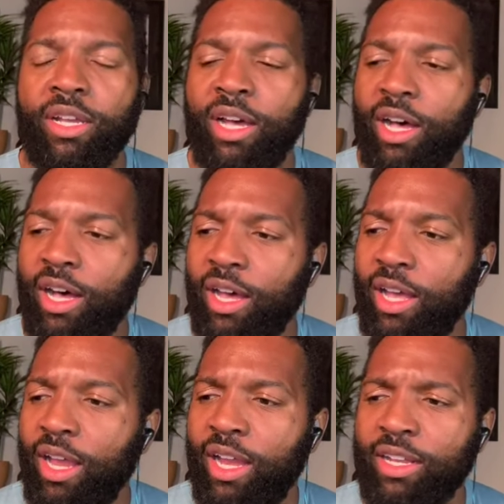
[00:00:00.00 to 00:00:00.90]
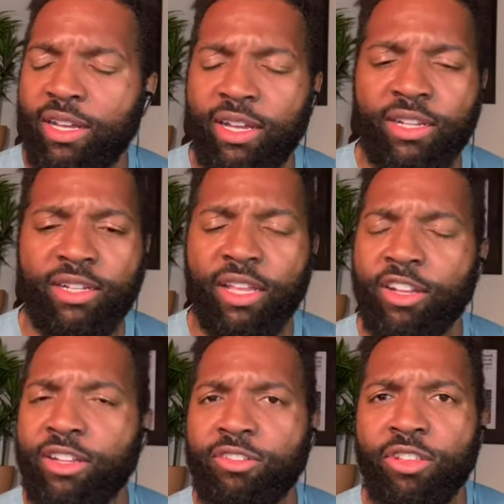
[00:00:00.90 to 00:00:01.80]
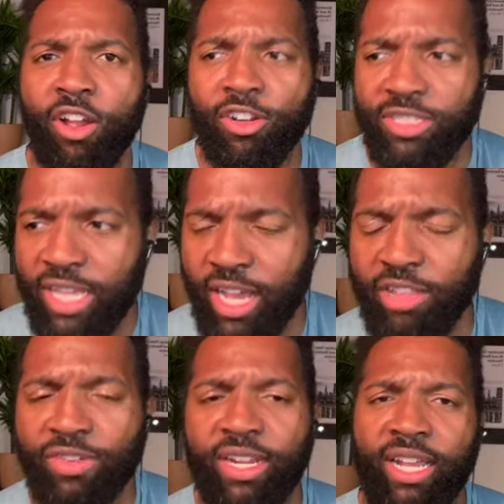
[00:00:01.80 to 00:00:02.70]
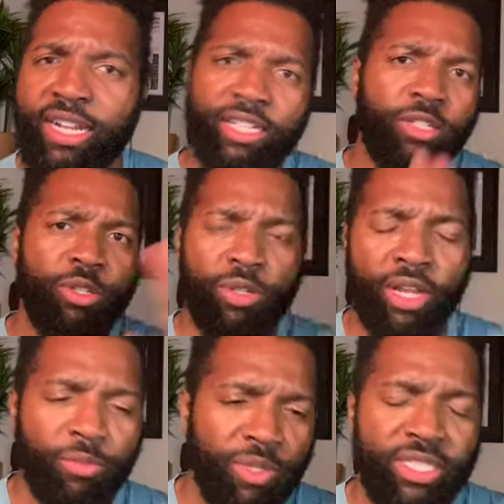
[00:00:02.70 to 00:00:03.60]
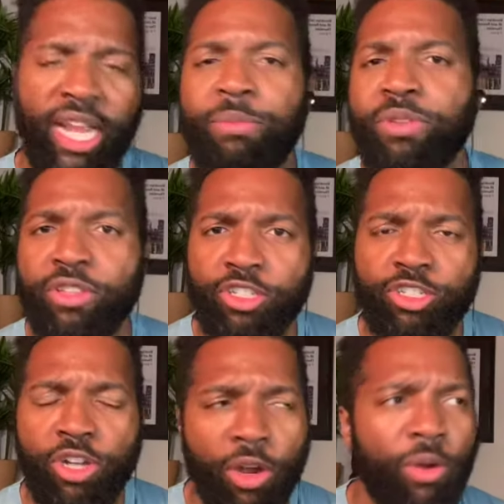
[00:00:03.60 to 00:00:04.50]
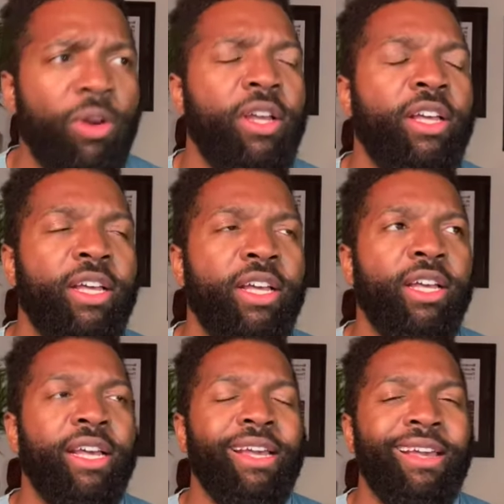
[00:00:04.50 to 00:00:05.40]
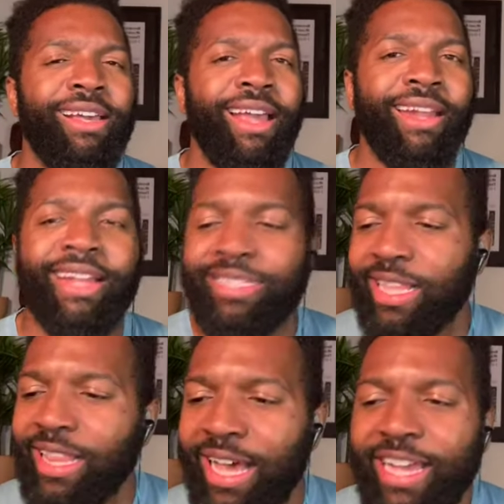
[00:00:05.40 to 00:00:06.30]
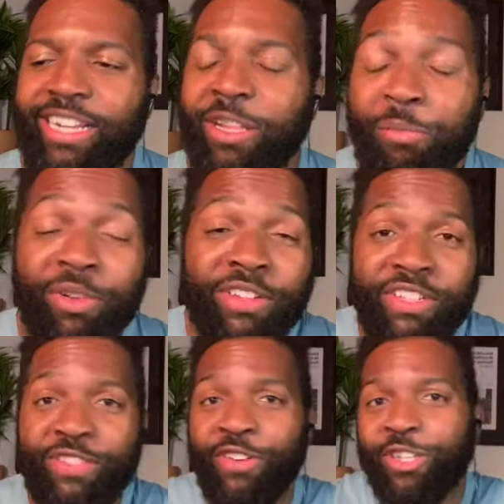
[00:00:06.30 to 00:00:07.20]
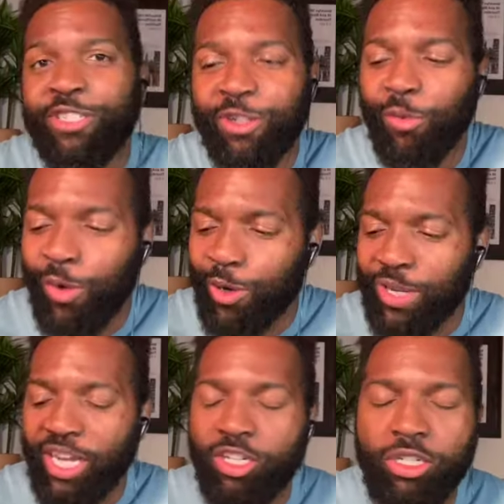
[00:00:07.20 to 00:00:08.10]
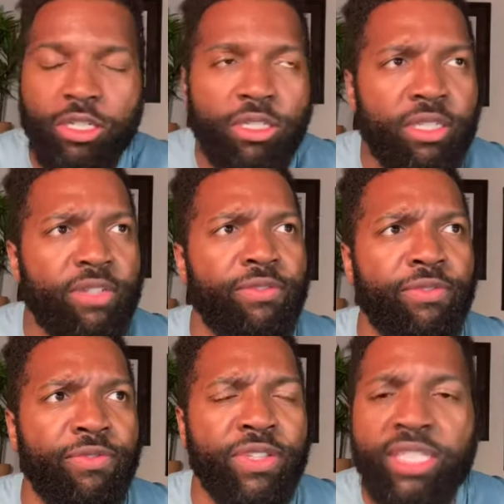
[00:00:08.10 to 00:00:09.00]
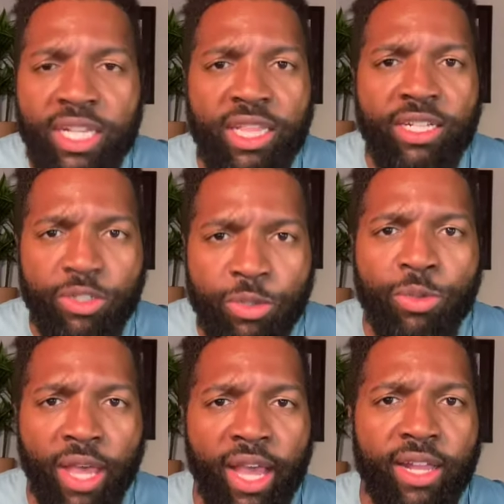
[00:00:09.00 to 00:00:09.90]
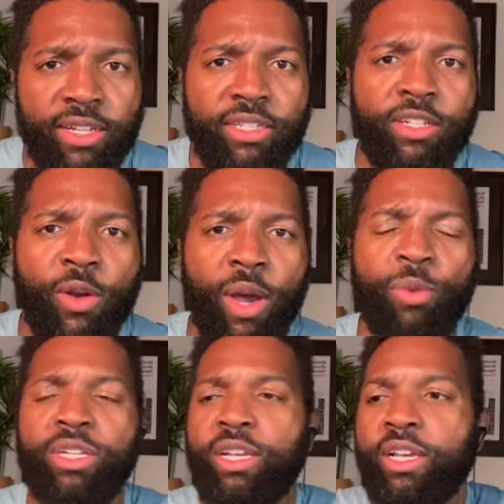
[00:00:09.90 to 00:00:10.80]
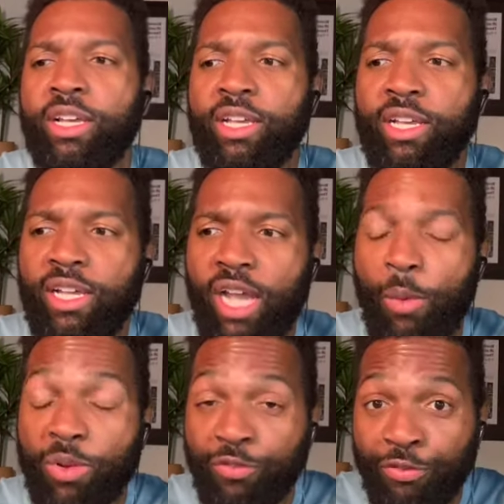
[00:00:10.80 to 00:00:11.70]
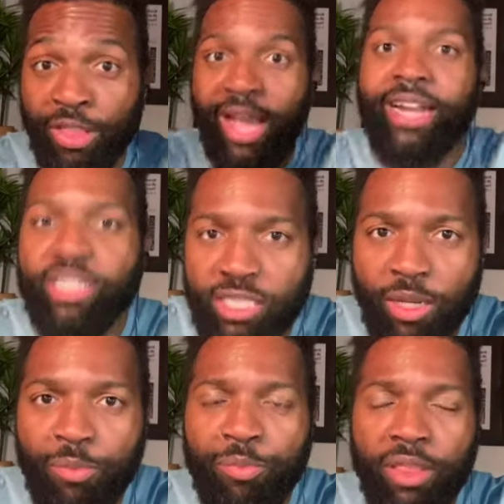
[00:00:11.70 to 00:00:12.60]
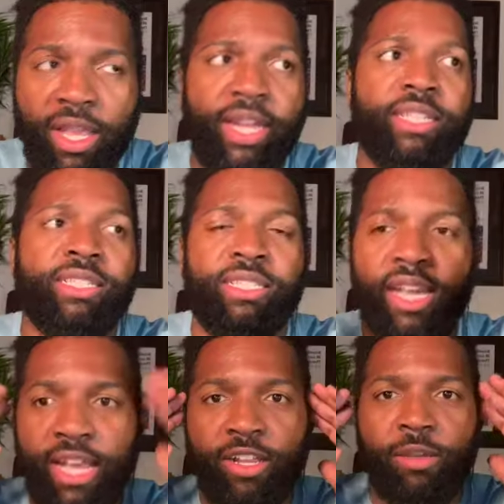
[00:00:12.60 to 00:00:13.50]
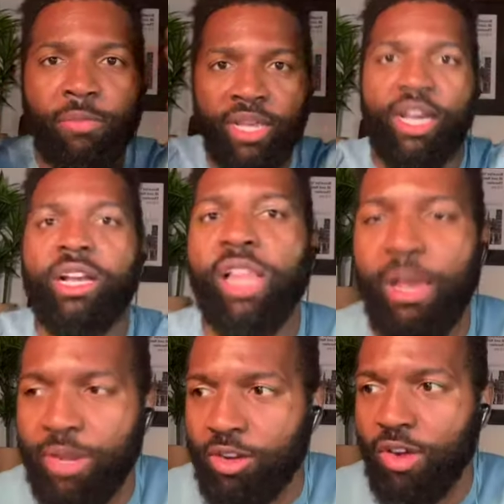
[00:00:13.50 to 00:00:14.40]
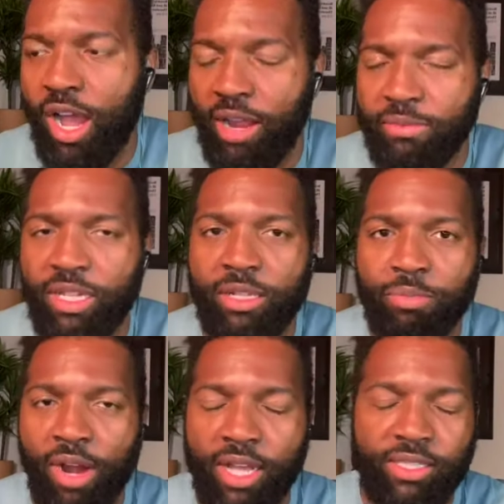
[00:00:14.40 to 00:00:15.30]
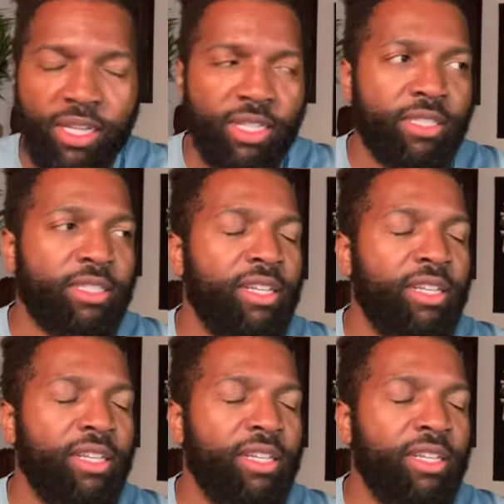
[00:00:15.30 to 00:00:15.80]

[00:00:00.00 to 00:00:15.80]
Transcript: uh, and, and another large gathering and had to do, and we taped the show. And that's a lot. And in the previous version of the world, I couldn't physically do that. You know, I would I would fly to some place and commit a climate crime in the process.